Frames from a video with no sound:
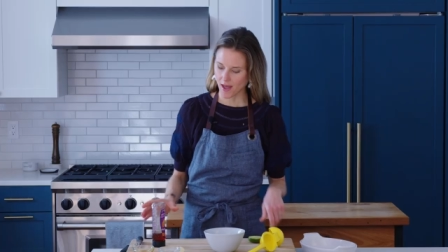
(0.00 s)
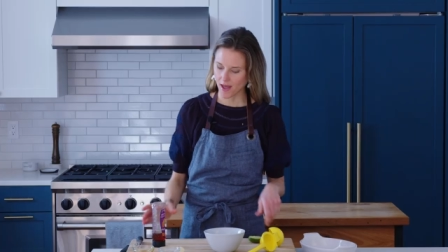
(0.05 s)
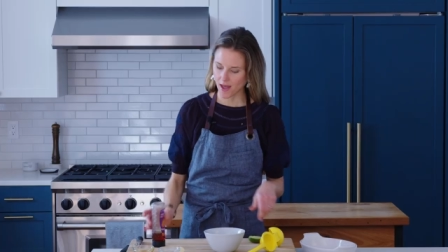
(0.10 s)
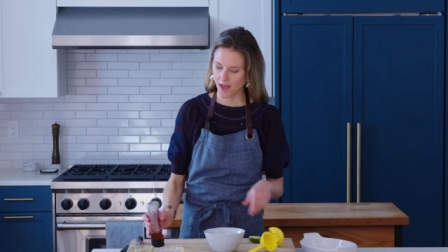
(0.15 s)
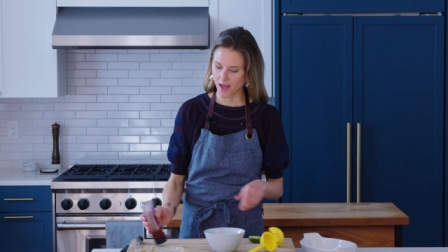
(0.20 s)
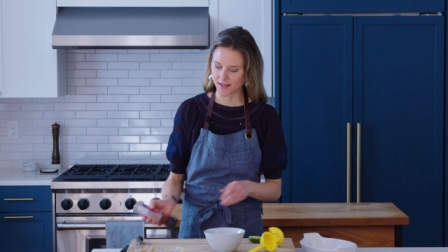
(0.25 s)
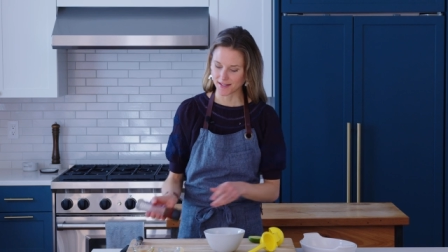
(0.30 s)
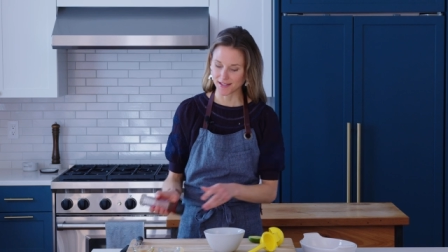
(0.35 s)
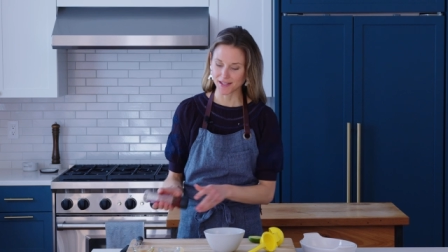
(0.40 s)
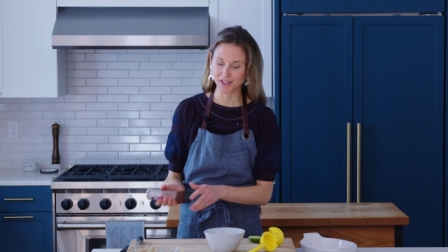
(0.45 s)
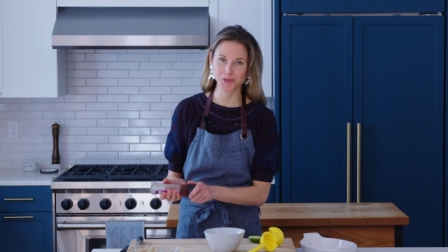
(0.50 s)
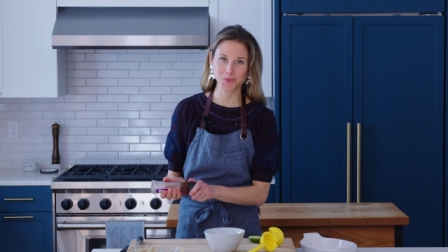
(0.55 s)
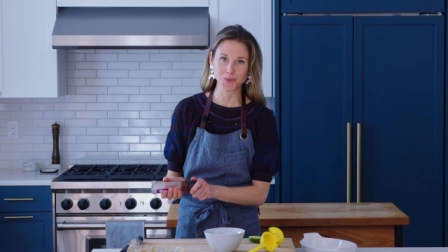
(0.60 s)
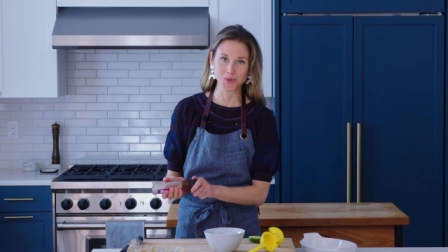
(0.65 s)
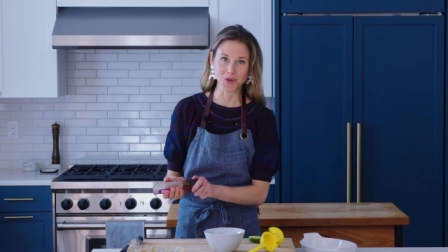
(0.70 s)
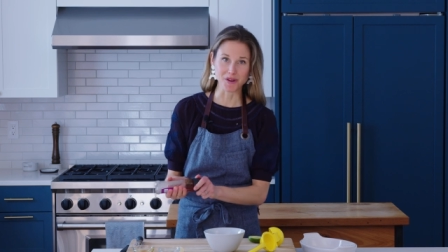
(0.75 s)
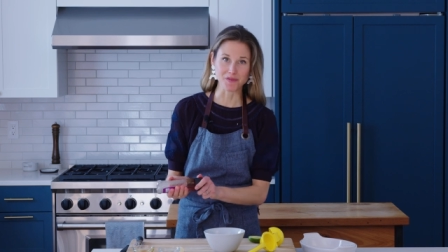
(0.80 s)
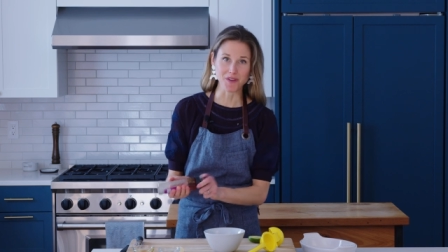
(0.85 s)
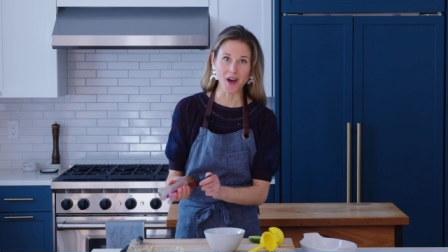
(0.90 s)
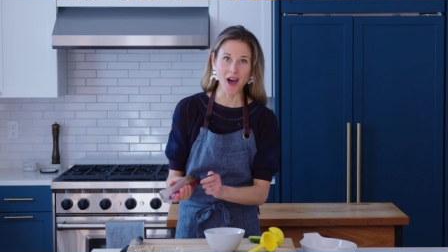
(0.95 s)
A
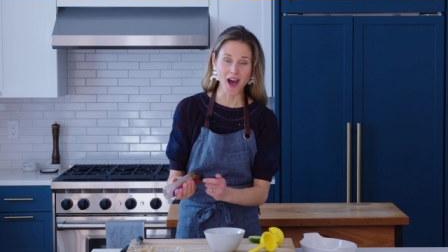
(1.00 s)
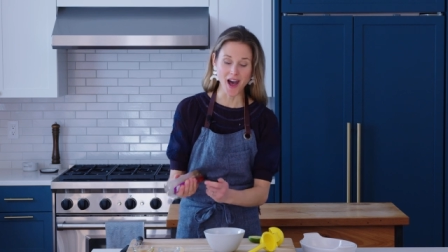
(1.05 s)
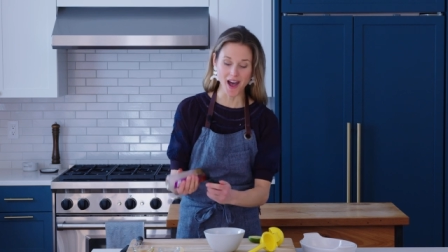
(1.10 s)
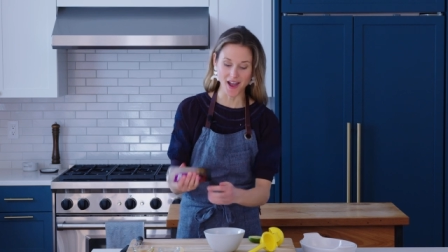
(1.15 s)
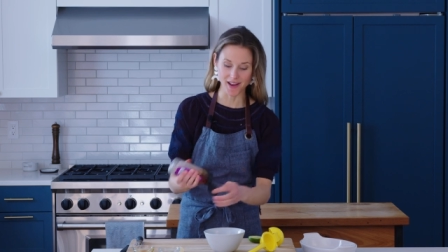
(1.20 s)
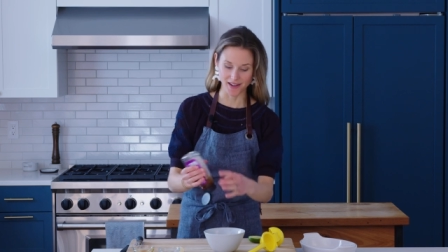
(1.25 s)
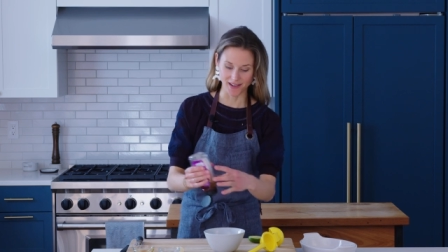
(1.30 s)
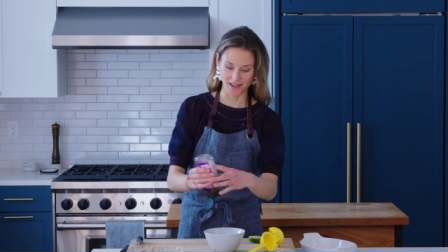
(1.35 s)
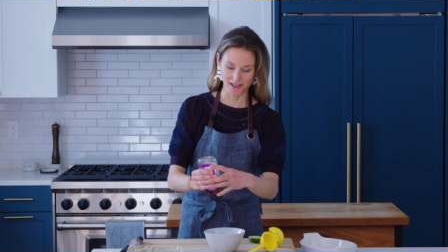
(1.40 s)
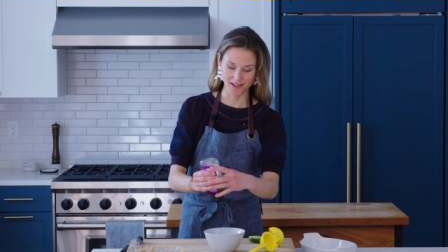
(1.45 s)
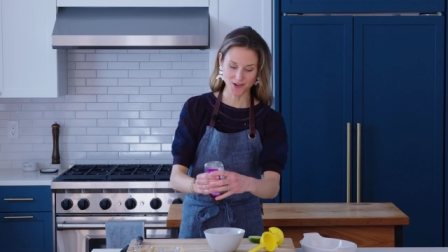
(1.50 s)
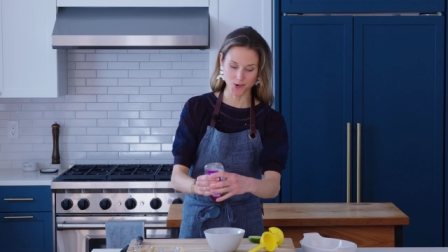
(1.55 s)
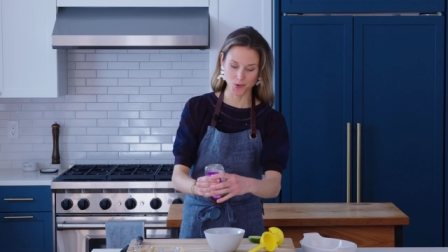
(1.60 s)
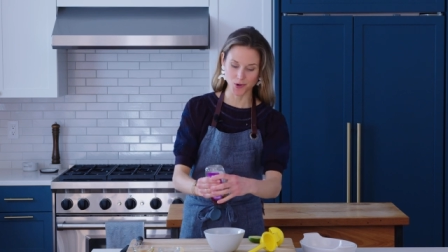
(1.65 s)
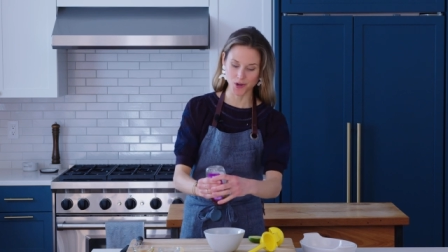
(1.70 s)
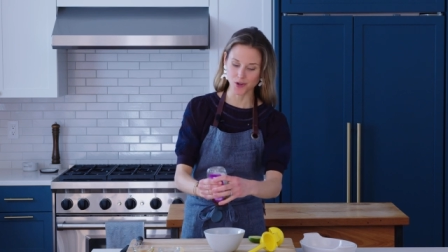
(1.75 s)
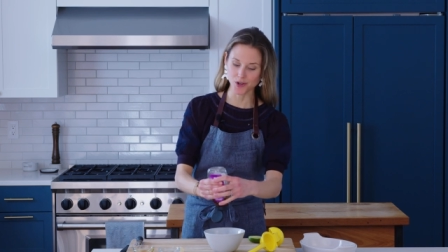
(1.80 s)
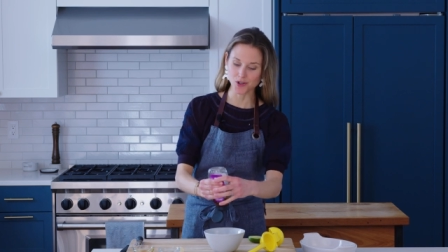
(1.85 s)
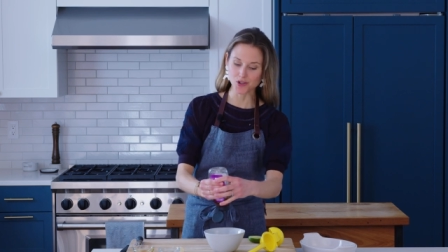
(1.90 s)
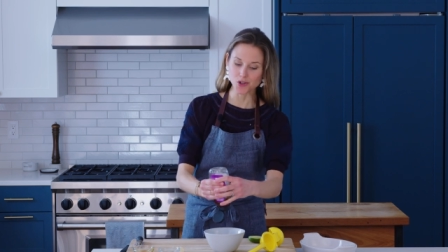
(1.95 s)
teaspoon of honey,
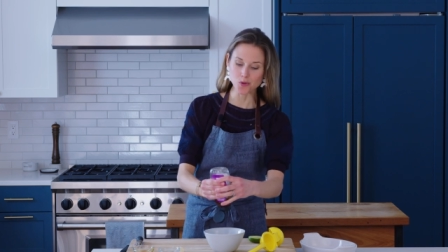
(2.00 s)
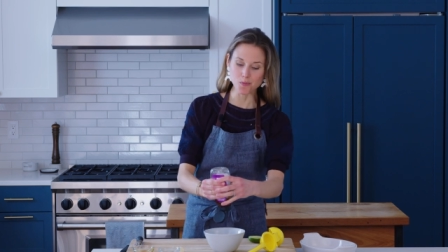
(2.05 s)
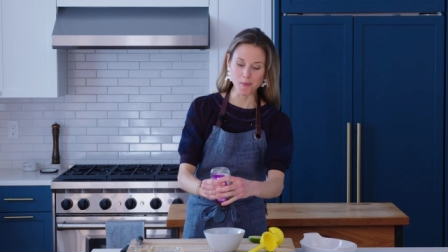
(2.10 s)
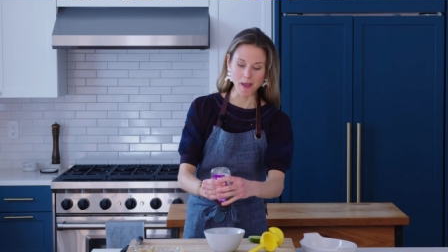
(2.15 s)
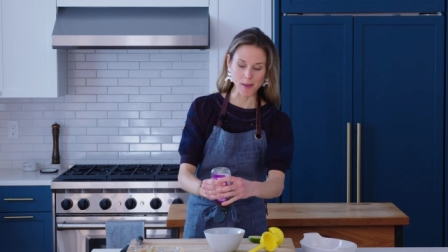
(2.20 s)
or you could do